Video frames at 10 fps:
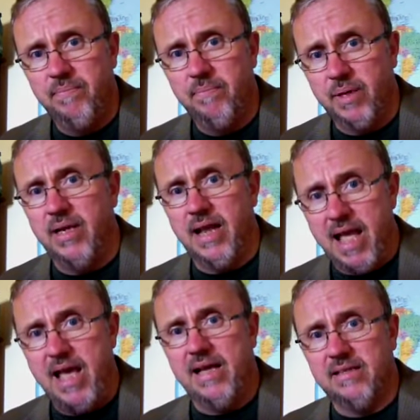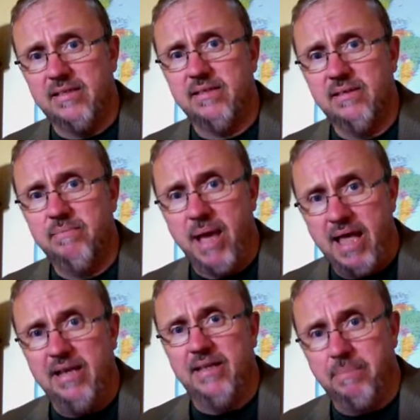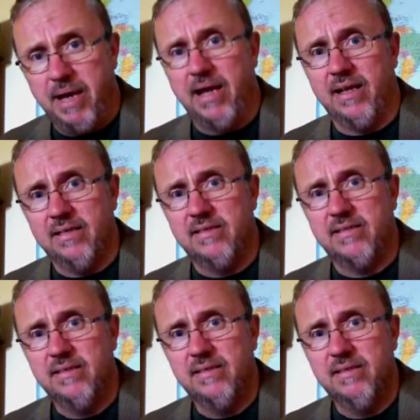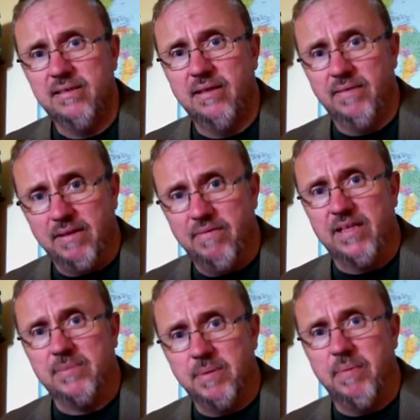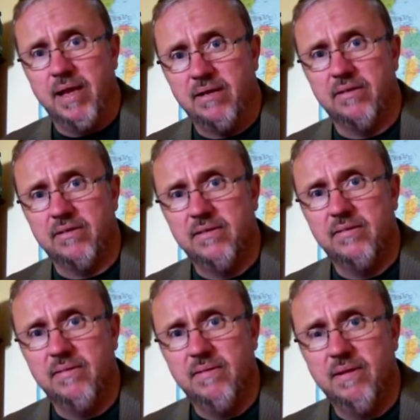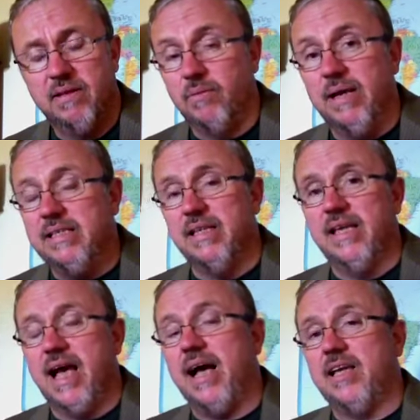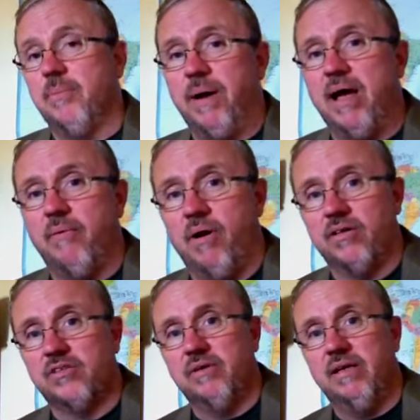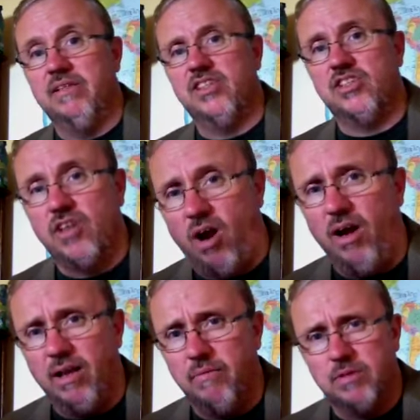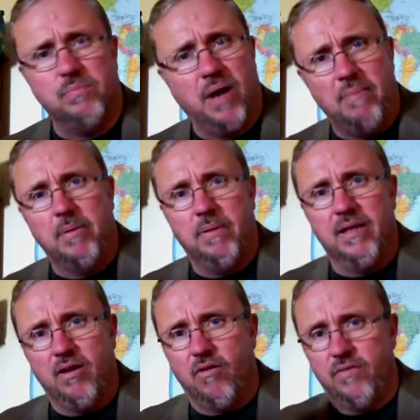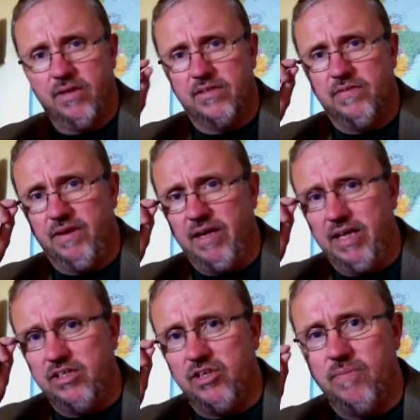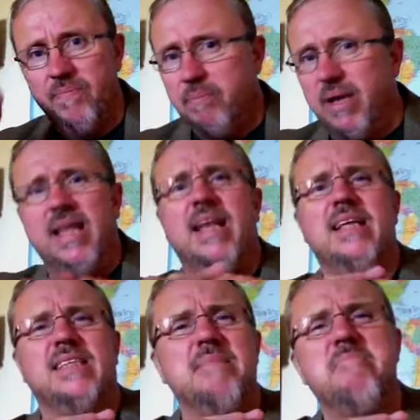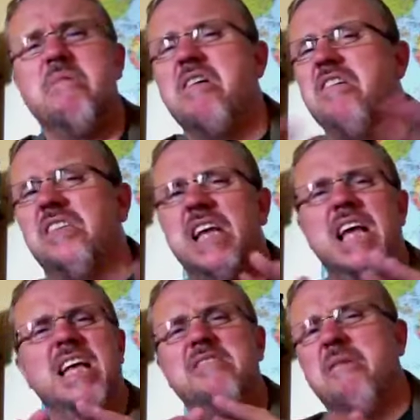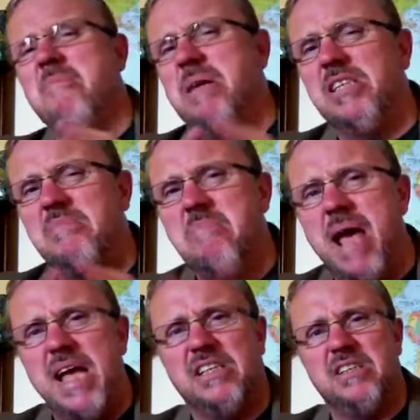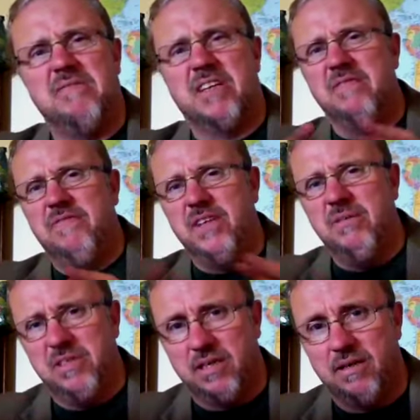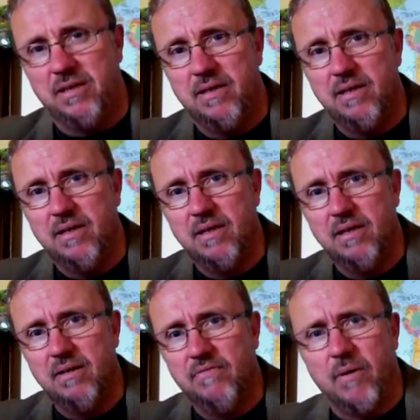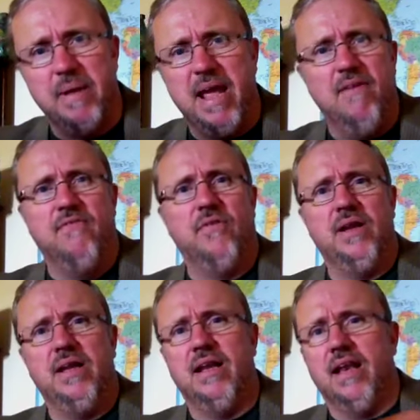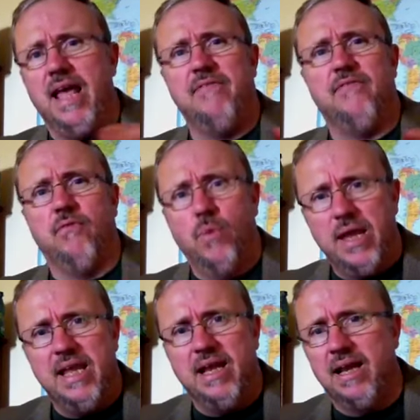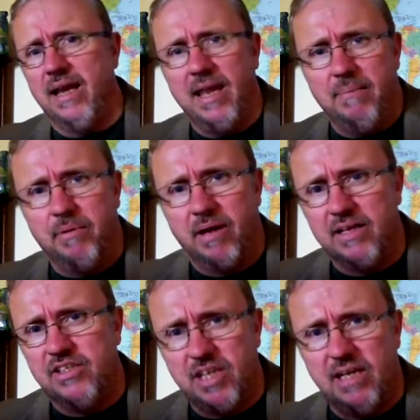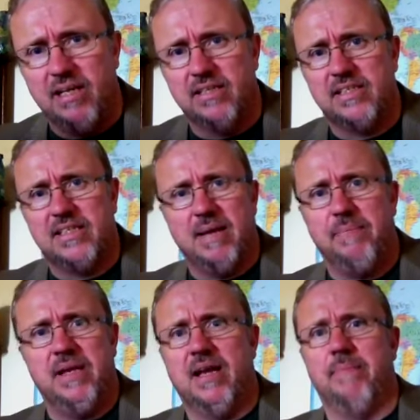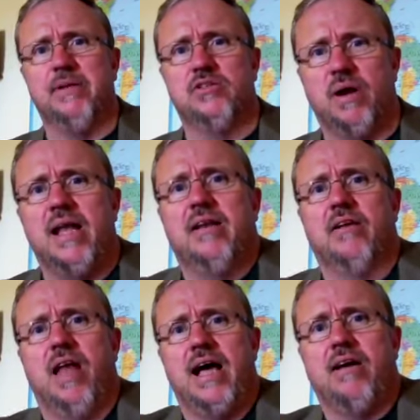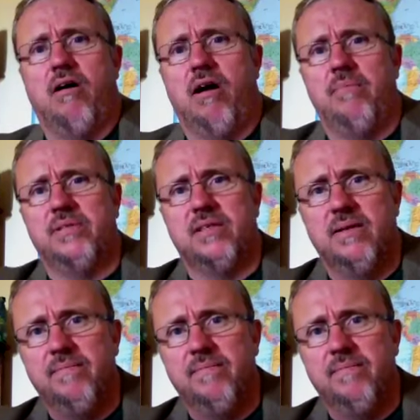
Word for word: But it has padded the pockets of the investment bankers the reason the Occupy Wall Street started was probably over this very issue, but it has emerged into a mishmash of confusion. From every left wing liberal agenda stepping up and trying to lock arms,